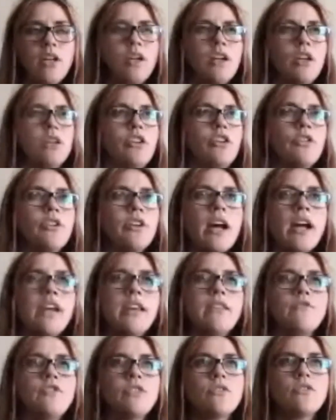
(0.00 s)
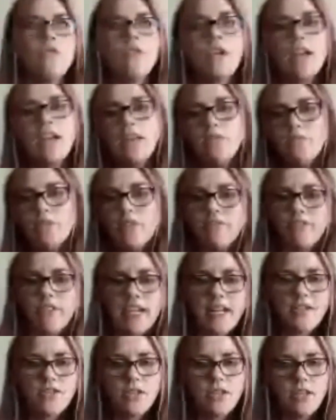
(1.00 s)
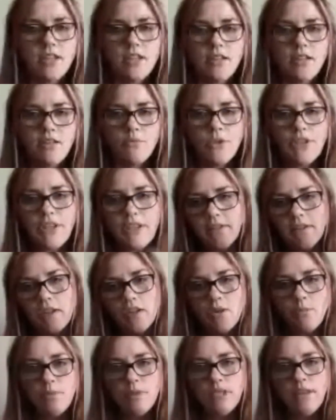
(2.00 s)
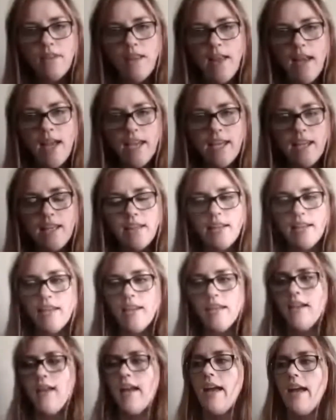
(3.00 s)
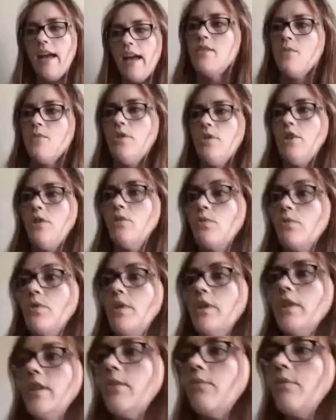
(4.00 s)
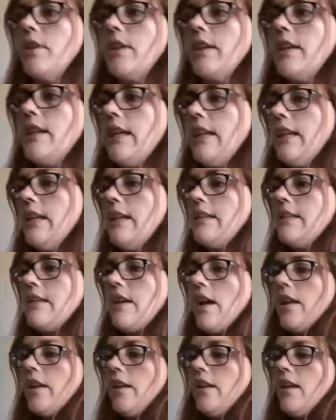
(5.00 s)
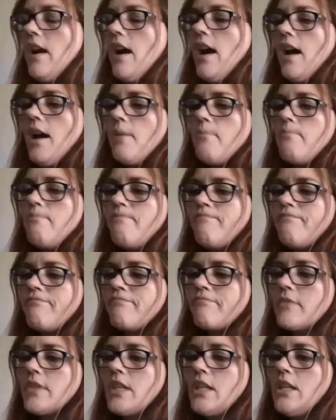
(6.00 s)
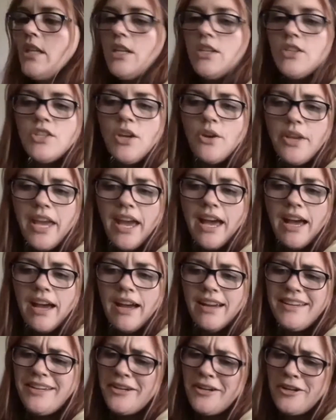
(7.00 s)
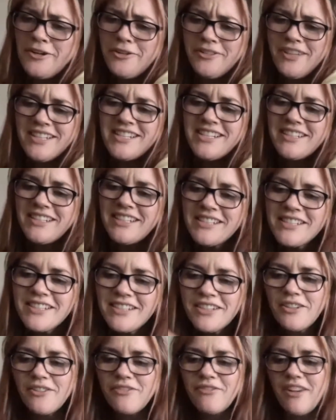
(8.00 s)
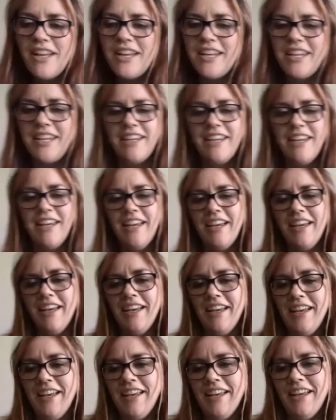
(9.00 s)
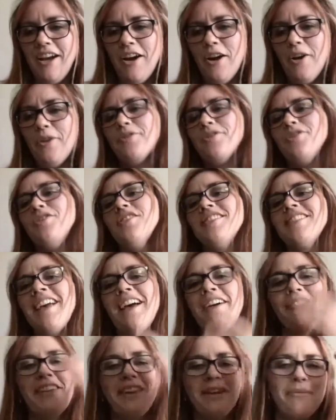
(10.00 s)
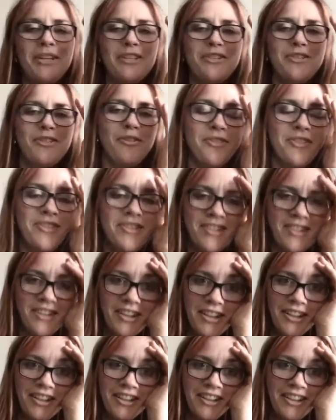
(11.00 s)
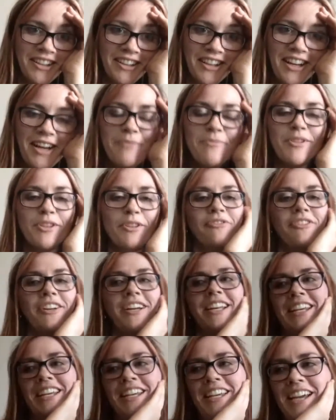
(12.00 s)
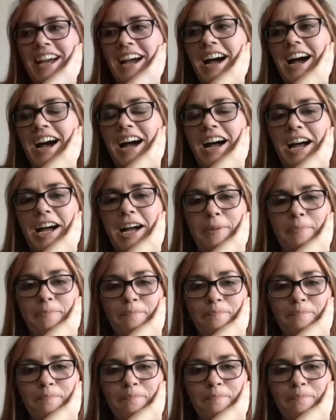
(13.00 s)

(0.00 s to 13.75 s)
you're kind of just creating reflection with a little bit of light. And this one, you're really, really getting it done. So yeah, I know it's a little funny. Oh, she's laughing at my jokes. Oh, I'm so funny. I